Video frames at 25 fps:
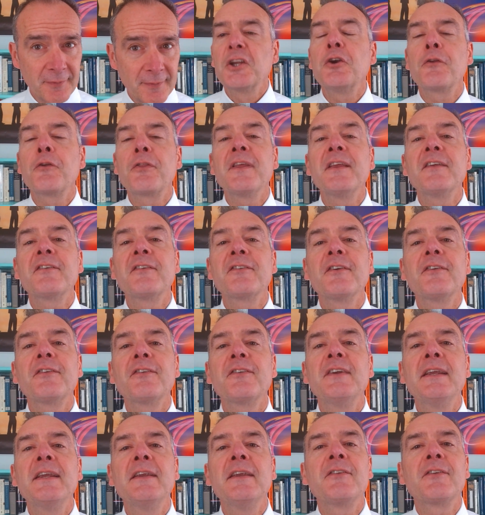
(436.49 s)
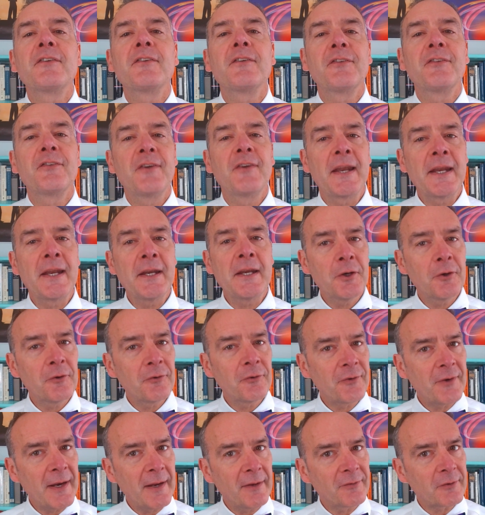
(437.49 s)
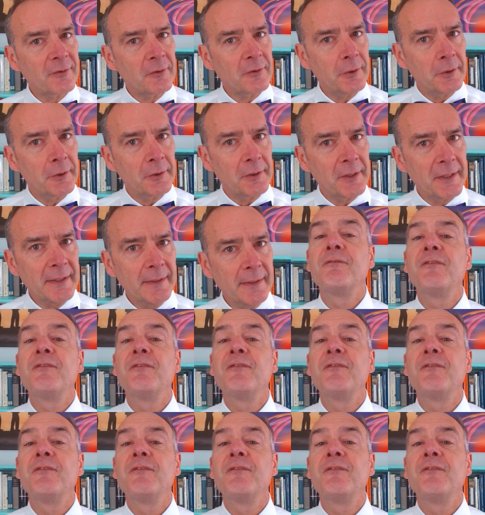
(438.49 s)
Your thesis needs to state your stance clearly,